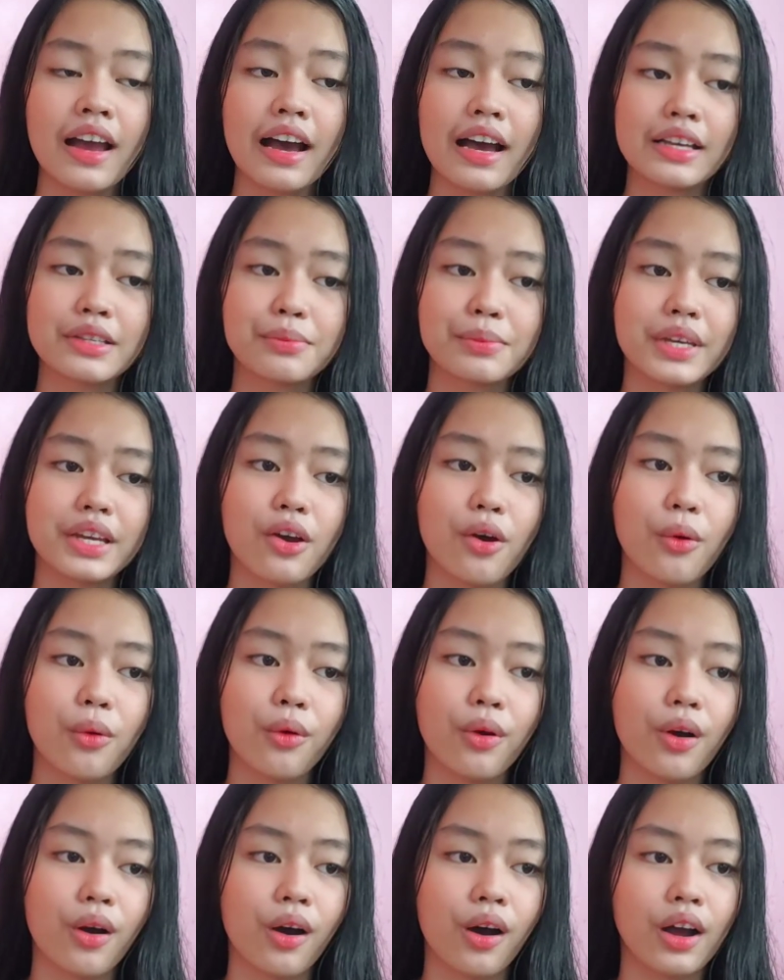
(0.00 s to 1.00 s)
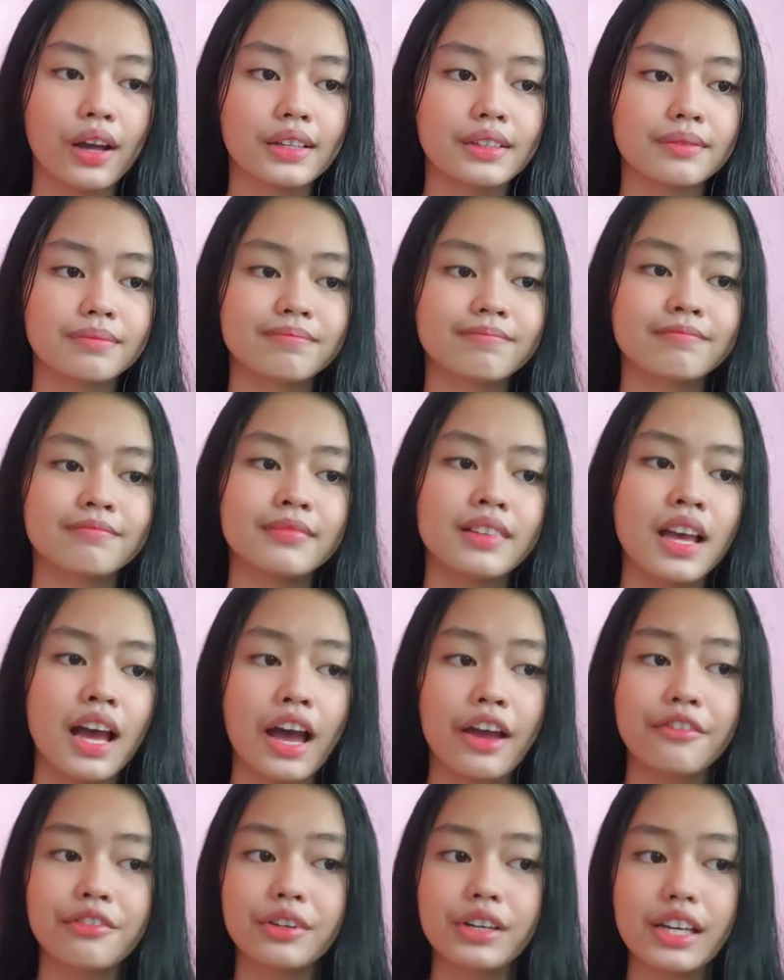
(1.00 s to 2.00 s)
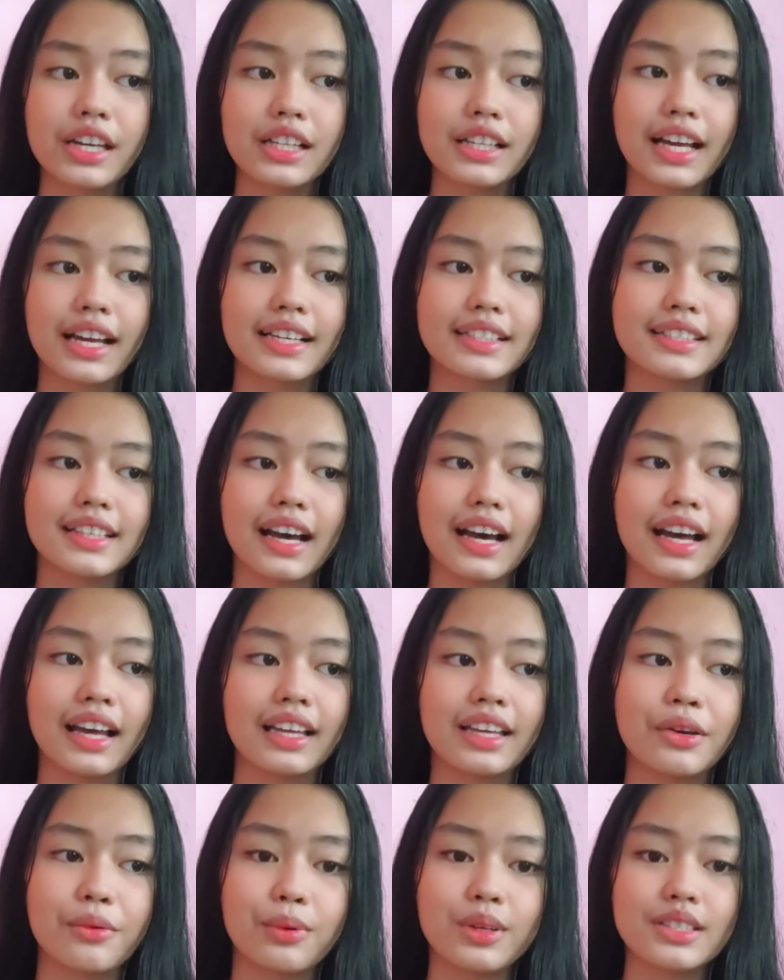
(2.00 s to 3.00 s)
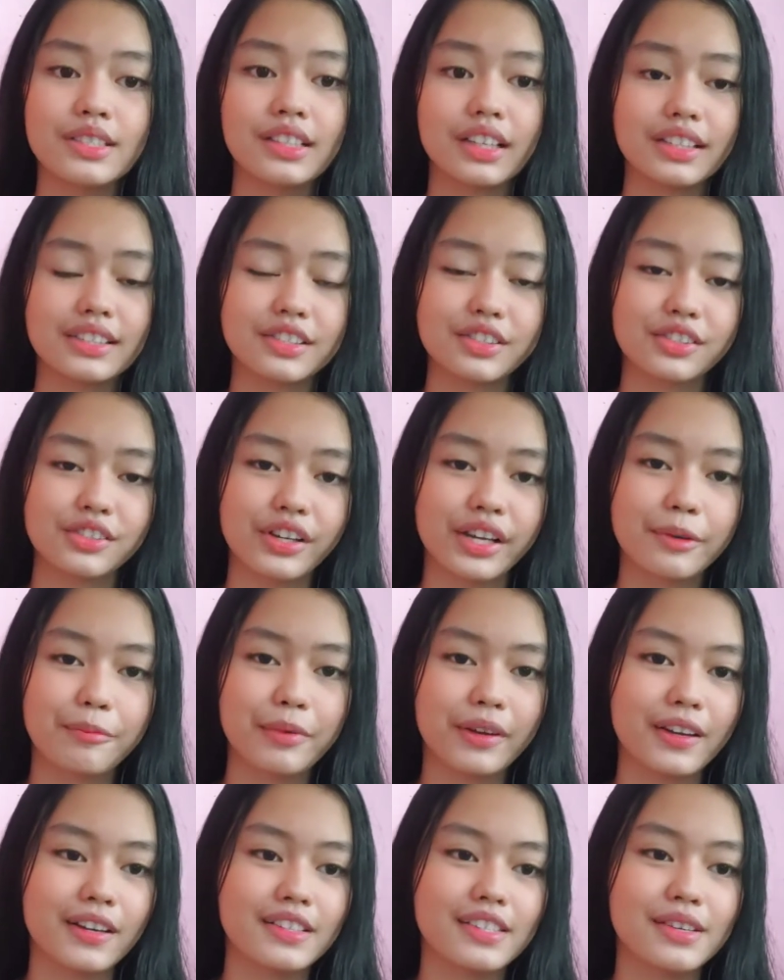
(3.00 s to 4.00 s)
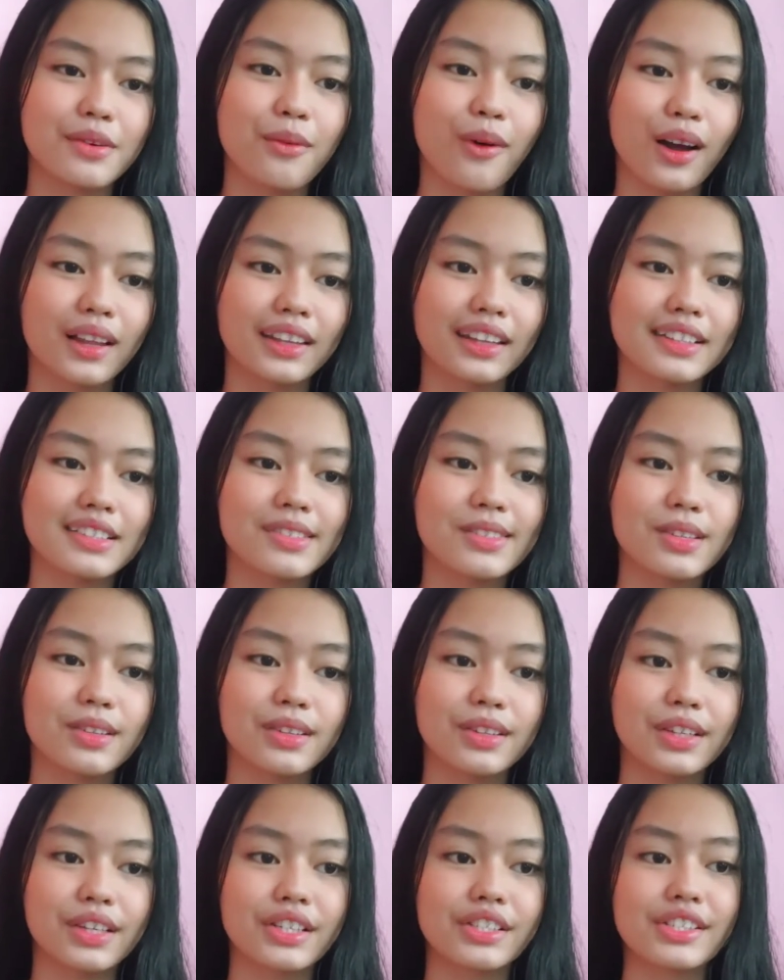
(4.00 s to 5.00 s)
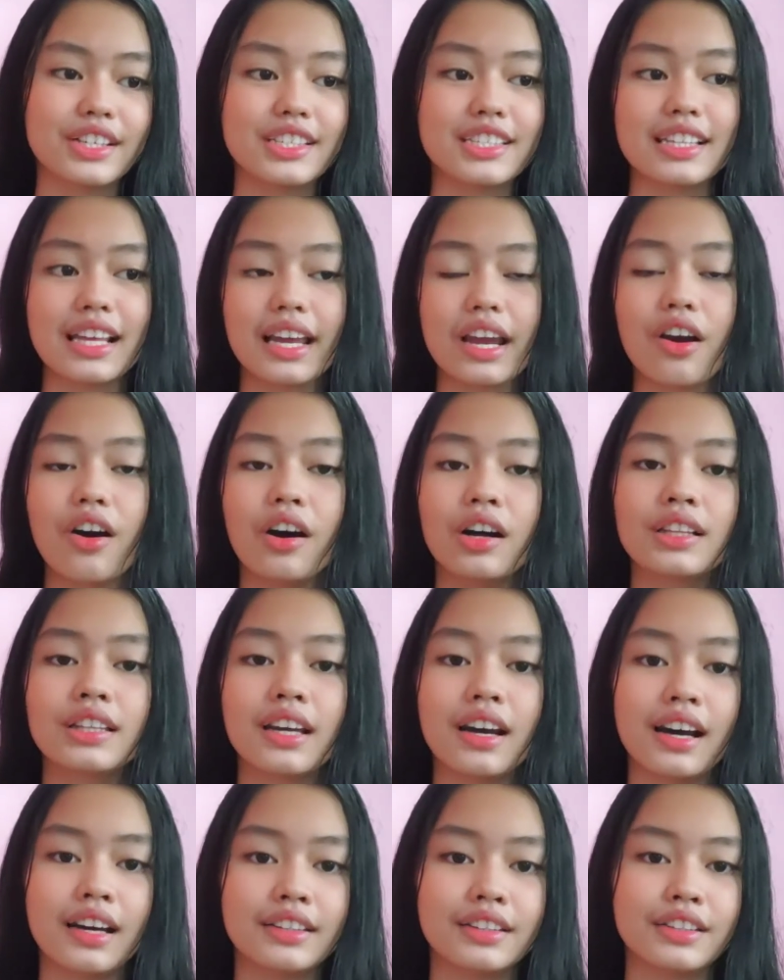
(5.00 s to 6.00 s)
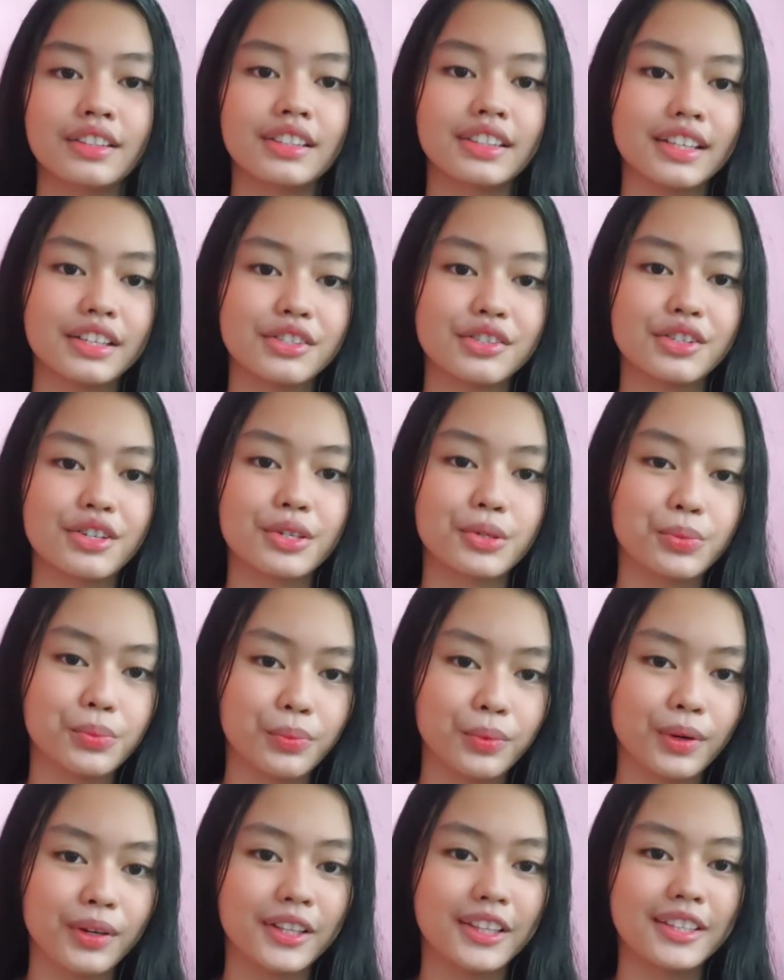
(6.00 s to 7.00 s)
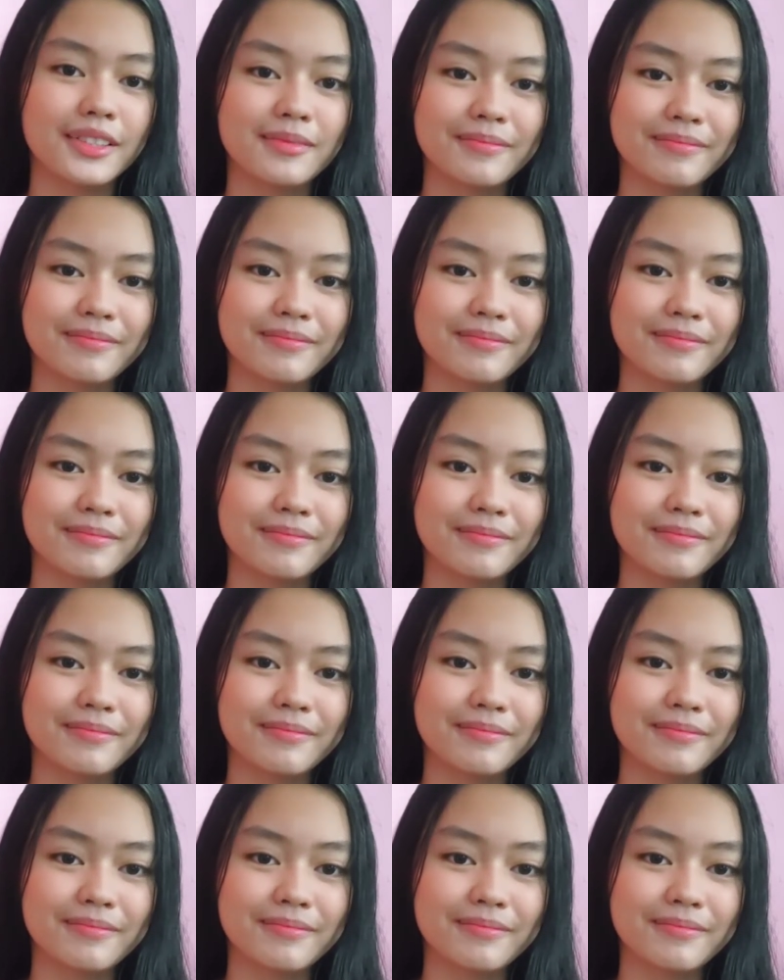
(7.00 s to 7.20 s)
As we go on, I realized that he was just strict because he wanted us to learn just like all the other teachers would.